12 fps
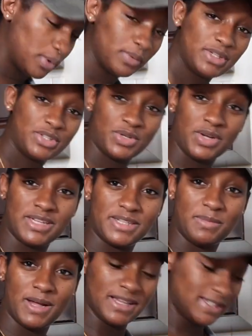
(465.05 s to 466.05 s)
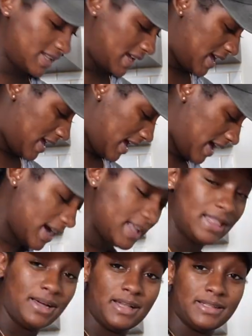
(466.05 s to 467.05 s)
which is crazy because I
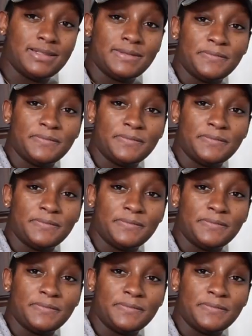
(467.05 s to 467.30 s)
thought